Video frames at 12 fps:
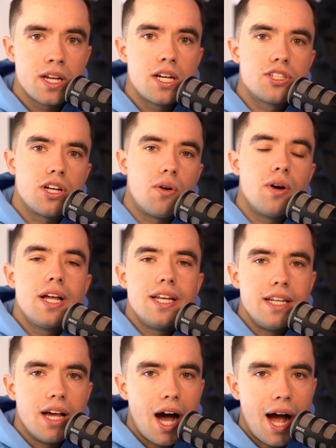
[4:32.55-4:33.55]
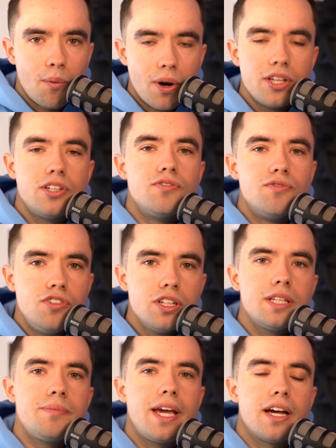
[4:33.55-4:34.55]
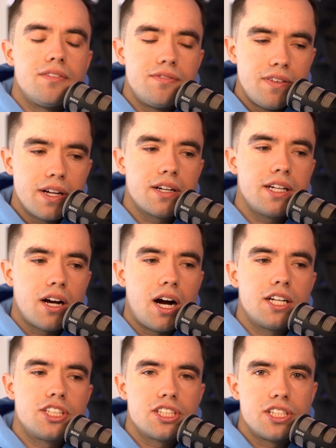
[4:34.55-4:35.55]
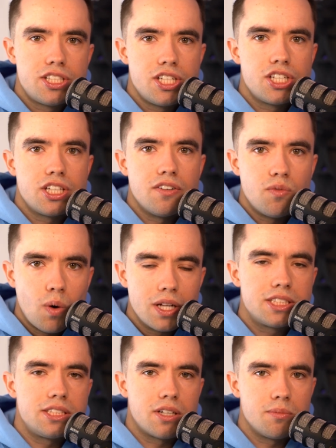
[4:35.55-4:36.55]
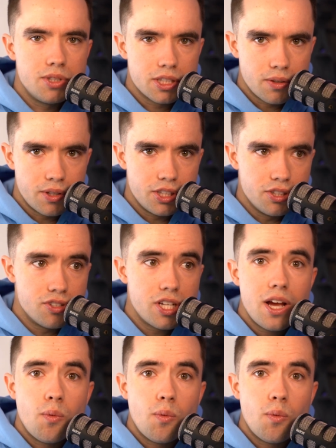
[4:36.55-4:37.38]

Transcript: So I want you to really make a very conscious decision of what CRM you're going to use.